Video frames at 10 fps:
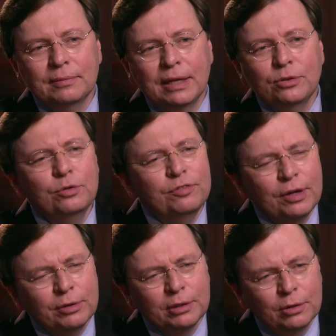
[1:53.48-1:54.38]
And you
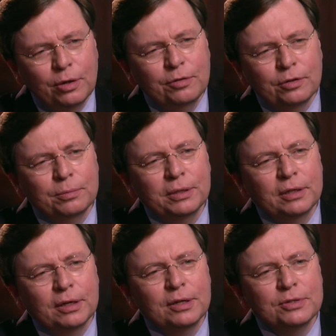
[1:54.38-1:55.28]
fell in clover
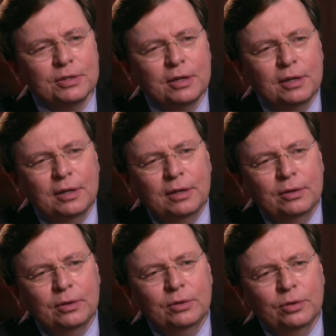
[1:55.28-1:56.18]
because
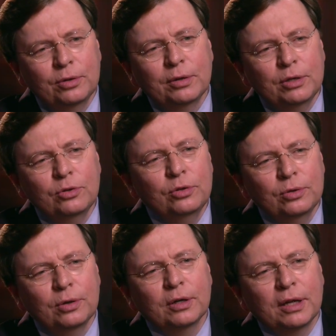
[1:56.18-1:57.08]
you're in New
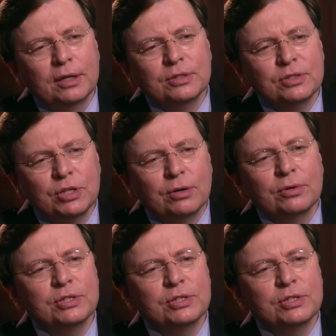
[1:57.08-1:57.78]
York as a general